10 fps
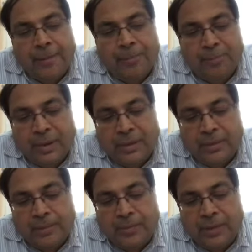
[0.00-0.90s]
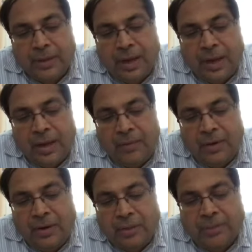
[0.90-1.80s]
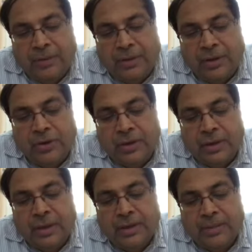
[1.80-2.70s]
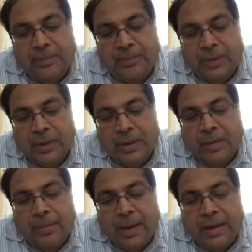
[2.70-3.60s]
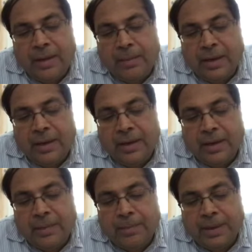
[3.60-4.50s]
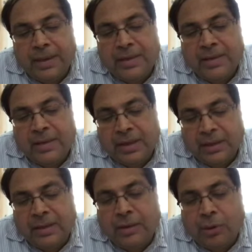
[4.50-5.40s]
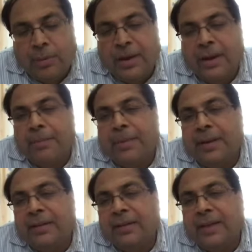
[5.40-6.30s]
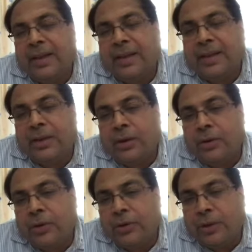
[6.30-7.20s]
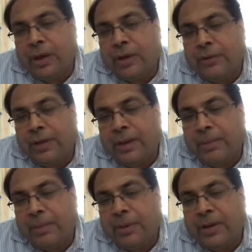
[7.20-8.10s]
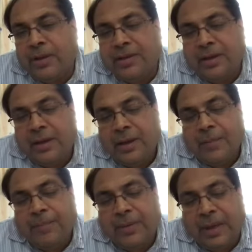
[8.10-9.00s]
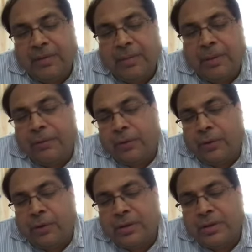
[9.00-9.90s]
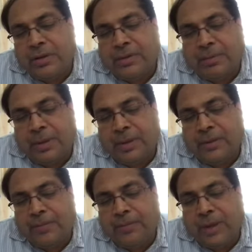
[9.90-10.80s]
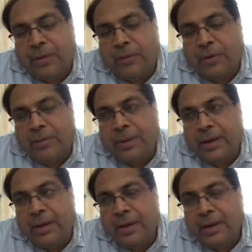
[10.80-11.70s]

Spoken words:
But I have one observation, that many American companies and other global companies are saying that they're not going to lay off their employees. There will be furloughs, but there won't be